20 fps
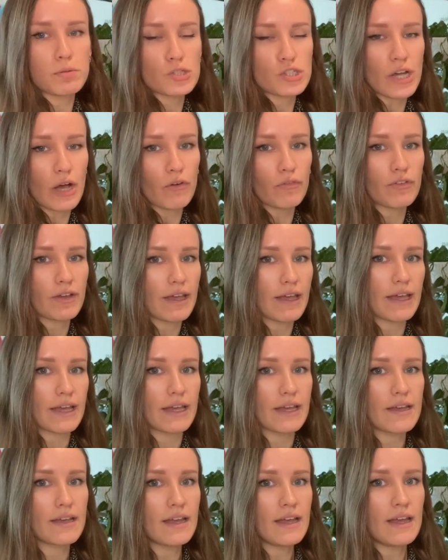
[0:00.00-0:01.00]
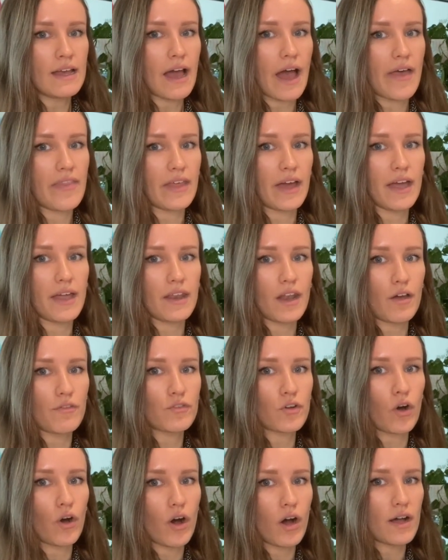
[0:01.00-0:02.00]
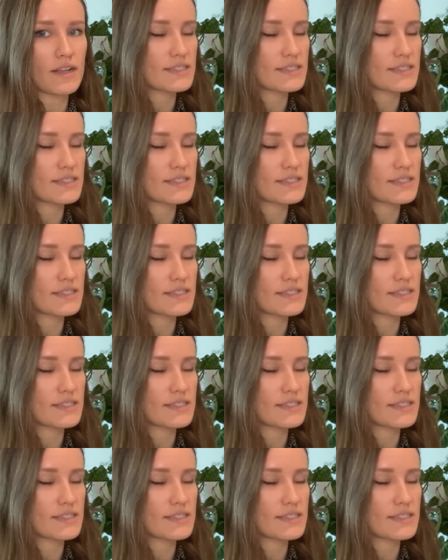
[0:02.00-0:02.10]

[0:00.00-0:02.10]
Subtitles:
shelf here, and then I've got a